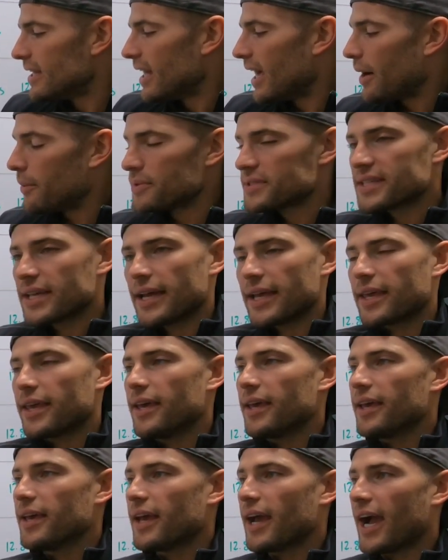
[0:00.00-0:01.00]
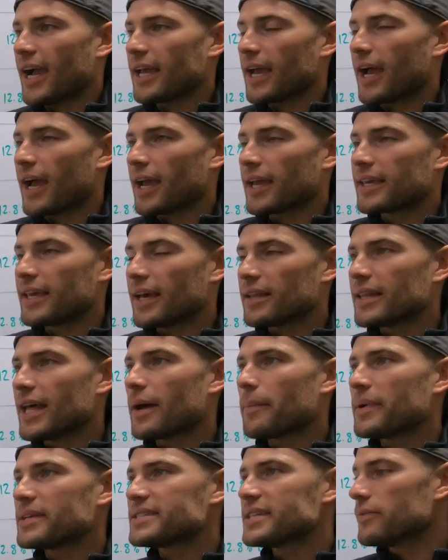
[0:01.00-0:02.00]
I was like, I
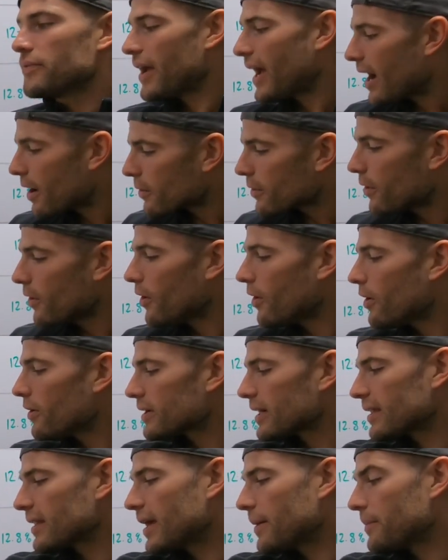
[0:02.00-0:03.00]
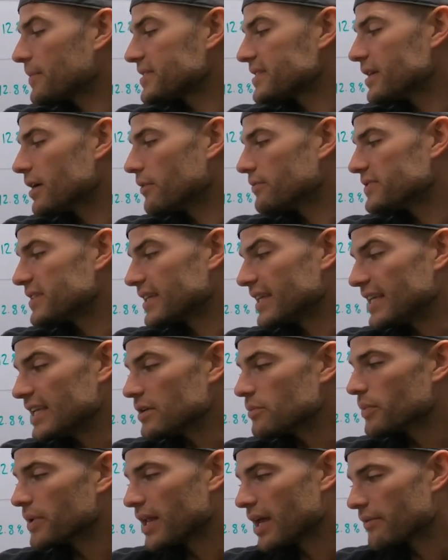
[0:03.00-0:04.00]
allowed myself alcohol and I allowed myself to
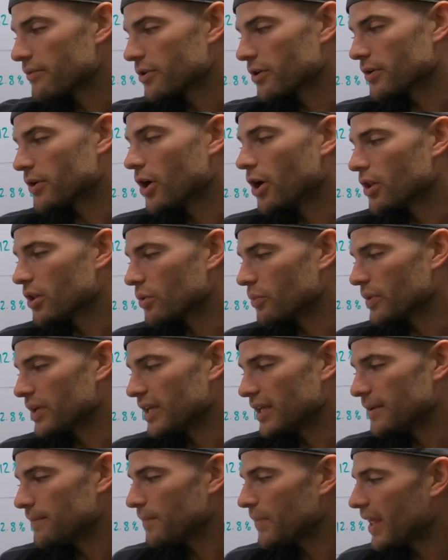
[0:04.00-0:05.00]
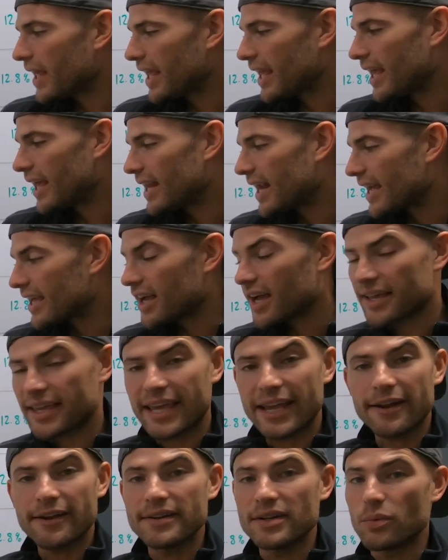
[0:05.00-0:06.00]
eat whatever on Halloween, and I got
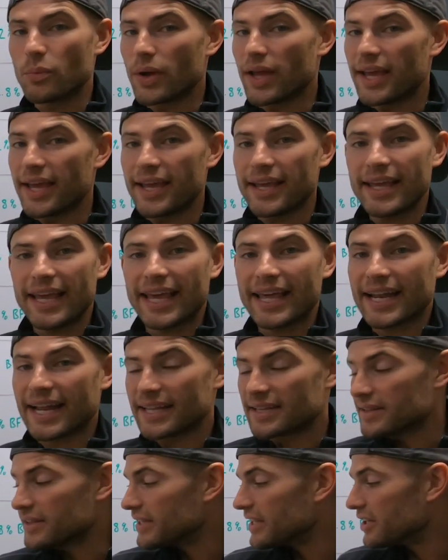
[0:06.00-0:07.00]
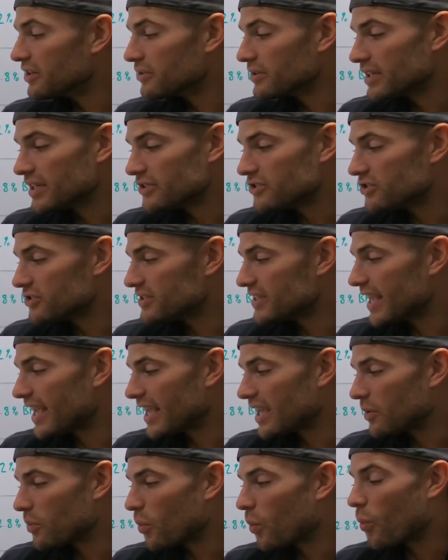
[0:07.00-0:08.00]
carried away and I literally just
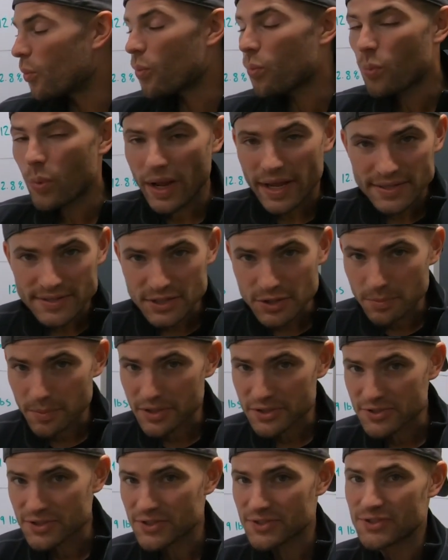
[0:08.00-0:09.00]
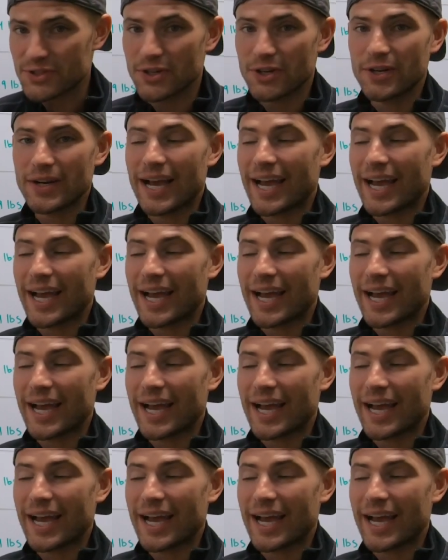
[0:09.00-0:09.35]
ate way too much dessert.